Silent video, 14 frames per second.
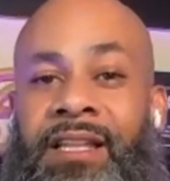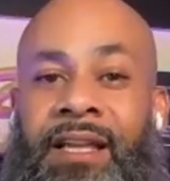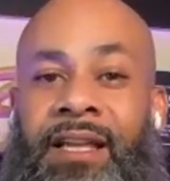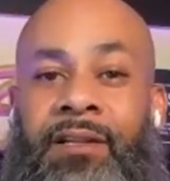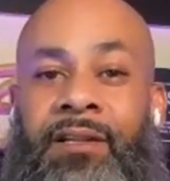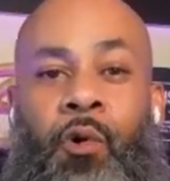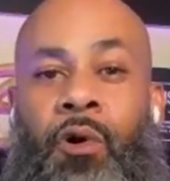They
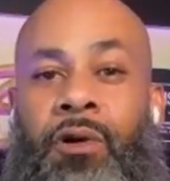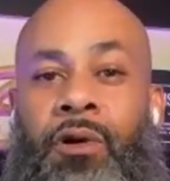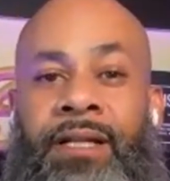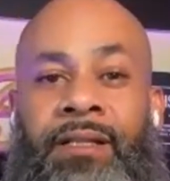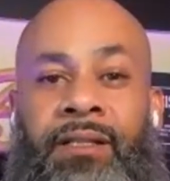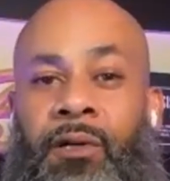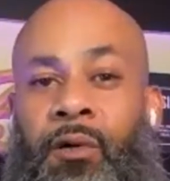can
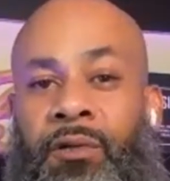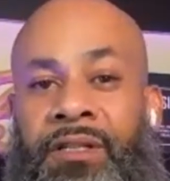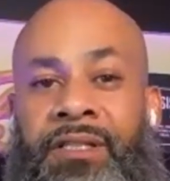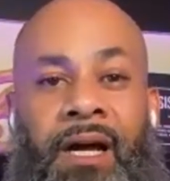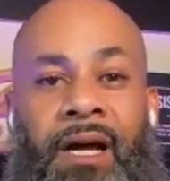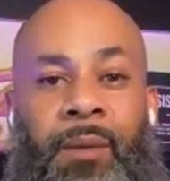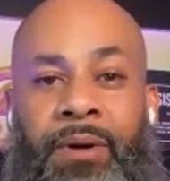coordinate the whole
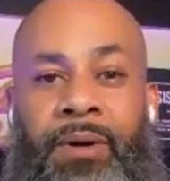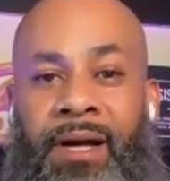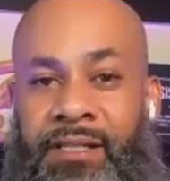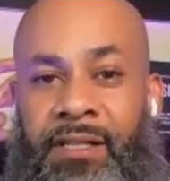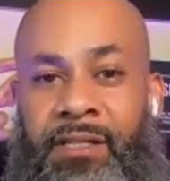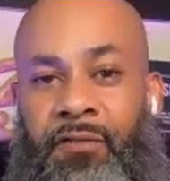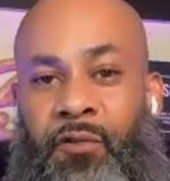entire
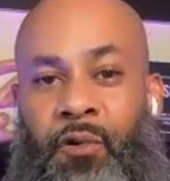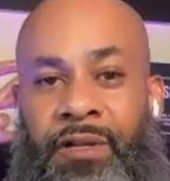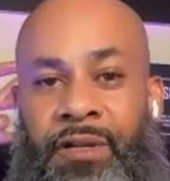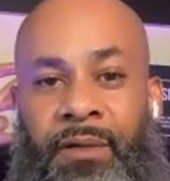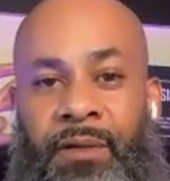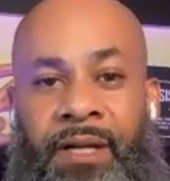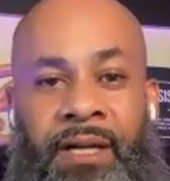process for
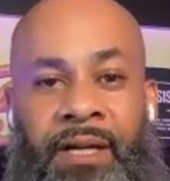you.